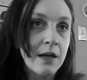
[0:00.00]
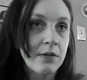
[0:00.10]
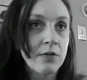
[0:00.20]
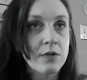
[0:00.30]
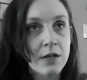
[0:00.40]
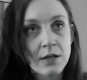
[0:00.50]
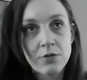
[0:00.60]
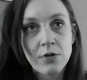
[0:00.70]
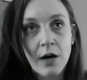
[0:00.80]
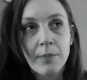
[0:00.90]
looks like it
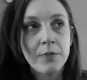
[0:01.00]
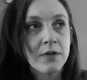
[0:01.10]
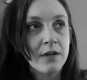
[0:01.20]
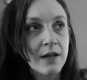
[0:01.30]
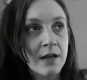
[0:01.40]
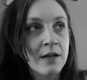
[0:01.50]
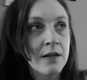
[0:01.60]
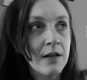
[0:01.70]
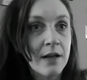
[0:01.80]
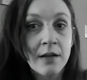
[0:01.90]
dropped
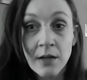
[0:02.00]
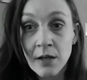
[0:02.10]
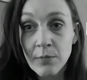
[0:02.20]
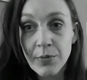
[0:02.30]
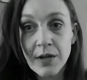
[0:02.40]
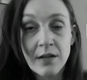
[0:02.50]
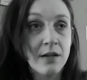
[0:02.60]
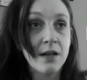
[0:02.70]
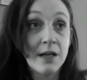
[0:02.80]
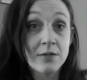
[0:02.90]
then, but in
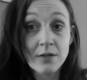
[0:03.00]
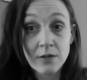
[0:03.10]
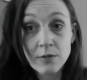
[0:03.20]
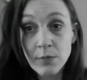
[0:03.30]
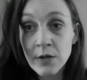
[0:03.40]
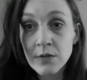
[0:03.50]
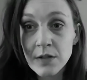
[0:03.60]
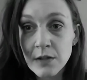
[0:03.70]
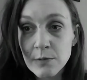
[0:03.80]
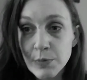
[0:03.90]
the last 6 months,
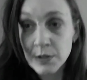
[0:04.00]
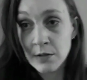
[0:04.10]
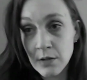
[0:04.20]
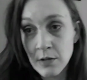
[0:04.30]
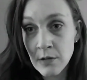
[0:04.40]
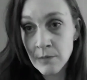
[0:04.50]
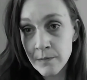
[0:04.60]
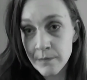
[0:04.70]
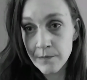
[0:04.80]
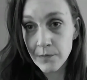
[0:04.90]
it's been
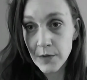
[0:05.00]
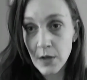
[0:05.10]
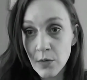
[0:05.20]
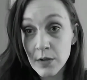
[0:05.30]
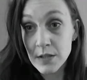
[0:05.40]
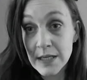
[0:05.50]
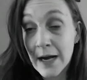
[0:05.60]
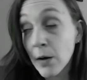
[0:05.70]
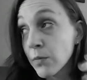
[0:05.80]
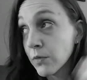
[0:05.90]
going
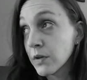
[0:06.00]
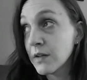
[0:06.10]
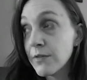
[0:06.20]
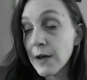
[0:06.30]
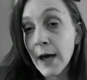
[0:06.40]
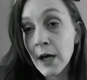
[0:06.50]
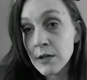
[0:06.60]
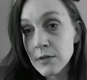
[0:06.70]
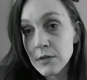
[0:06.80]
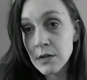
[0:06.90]
down really
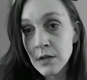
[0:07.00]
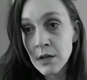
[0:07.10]
fast.